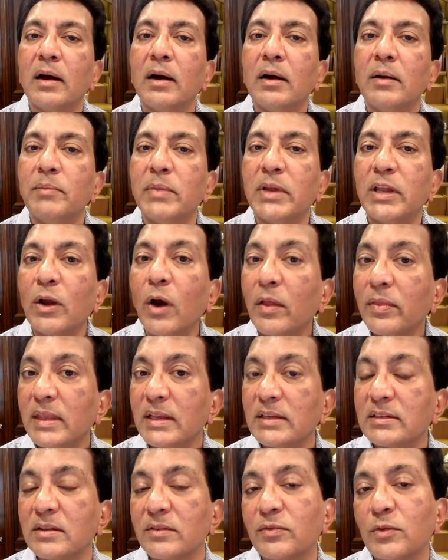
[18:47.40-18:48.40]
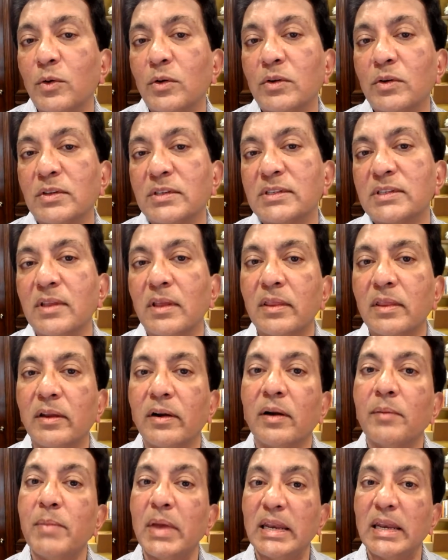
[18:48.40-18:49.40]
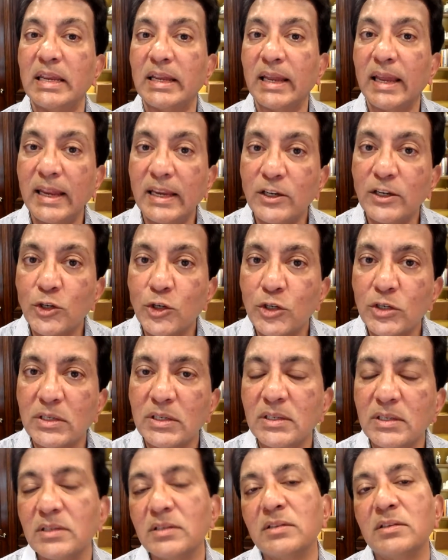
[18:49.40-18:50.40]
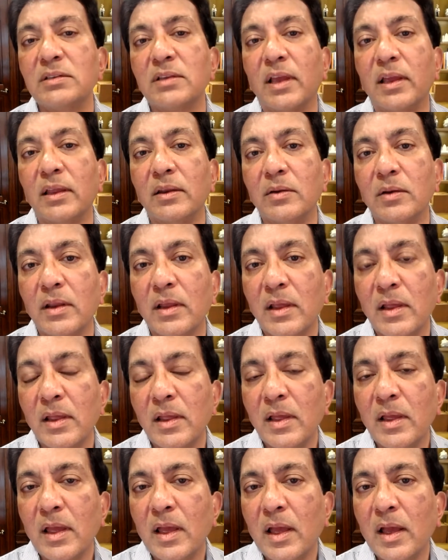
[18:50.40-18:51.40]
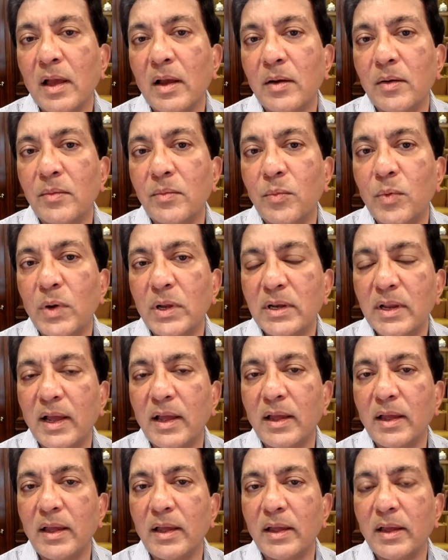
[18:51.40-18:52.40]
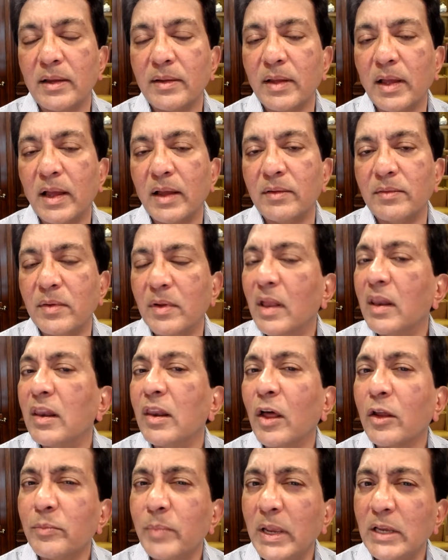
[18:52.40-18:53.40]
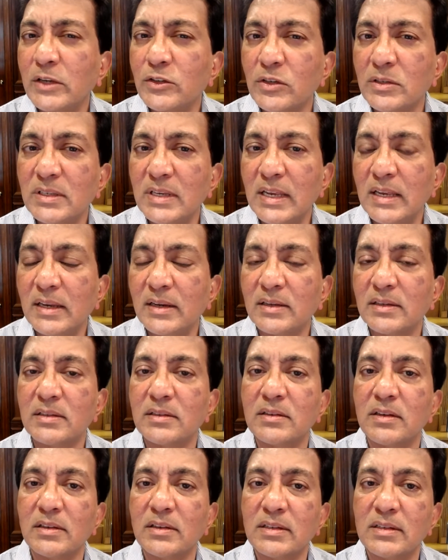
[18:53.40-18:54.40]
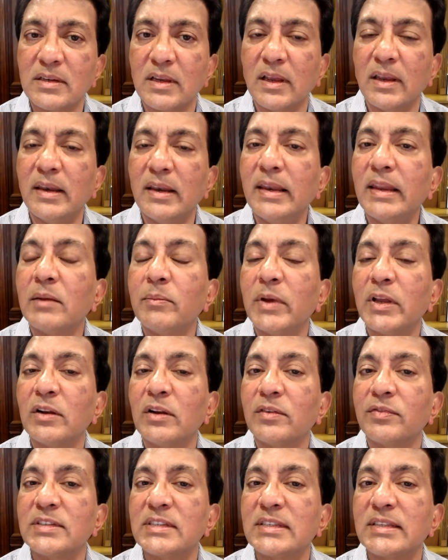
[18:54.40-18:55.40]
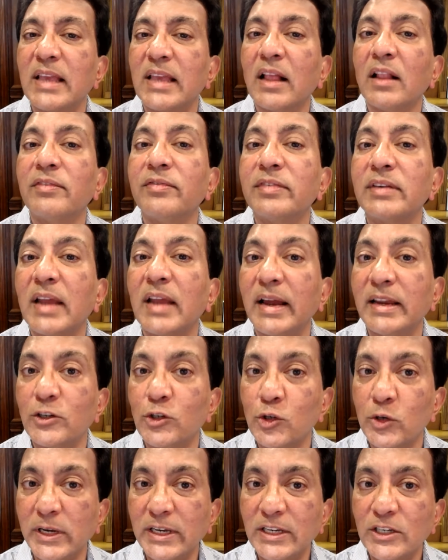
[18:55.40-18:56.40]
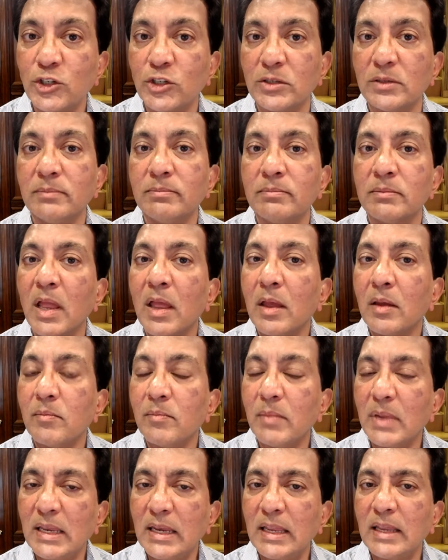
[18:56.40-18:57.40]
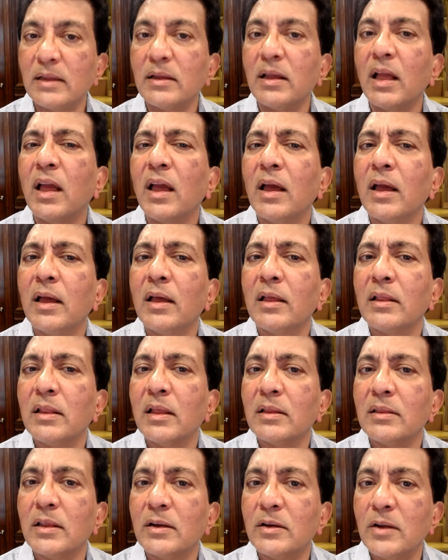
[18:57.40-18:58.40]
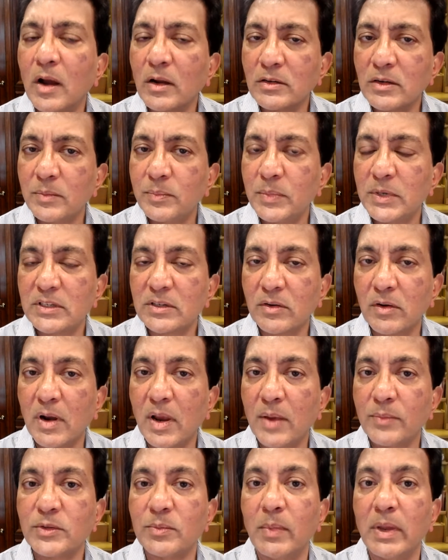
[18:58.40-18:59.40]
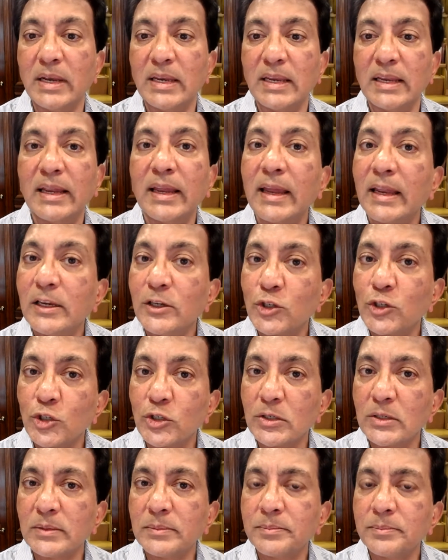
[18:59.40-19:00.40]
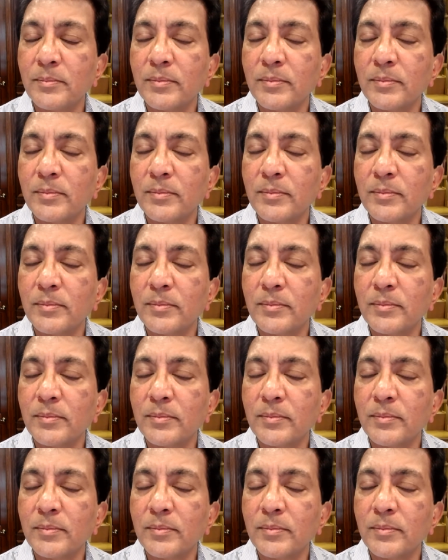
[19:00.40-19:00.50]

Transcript: Beyond this, of course, there are medications, and what a lot of patients need is just a little bit of self-titration, meaning the doctor prescribes medication.